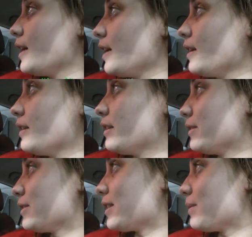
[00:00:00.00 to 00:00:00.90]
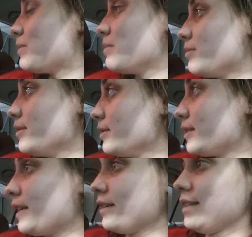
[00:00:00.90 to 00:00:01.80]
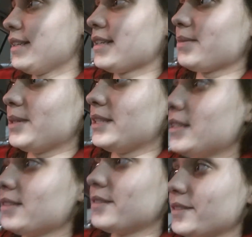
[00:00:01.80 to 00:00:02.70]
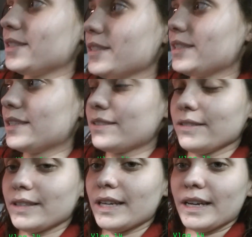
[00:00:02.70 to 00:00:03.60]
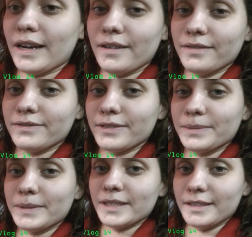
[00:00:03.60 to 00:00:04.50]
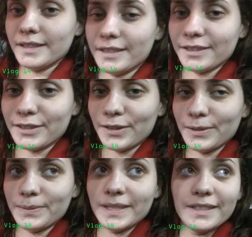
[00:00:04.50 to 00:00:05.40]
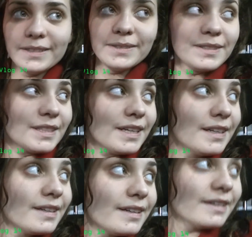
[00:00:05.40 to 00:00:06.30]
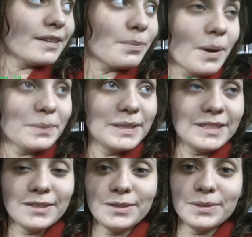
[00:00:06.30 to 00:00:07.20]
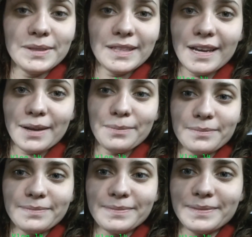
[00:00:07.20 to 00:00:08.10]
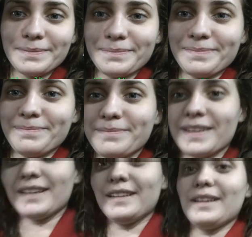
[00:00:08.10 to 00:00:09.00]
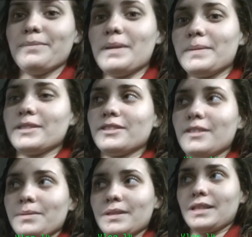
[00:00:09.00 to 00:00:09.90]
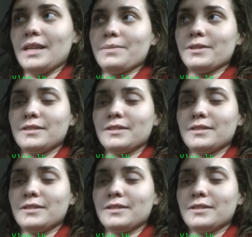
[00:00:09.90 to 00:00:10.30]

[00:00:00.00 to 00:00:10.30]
and there's like people staring at me and like looking out from their car windows, and they're probably still doing that. Maybe I should lower the camera.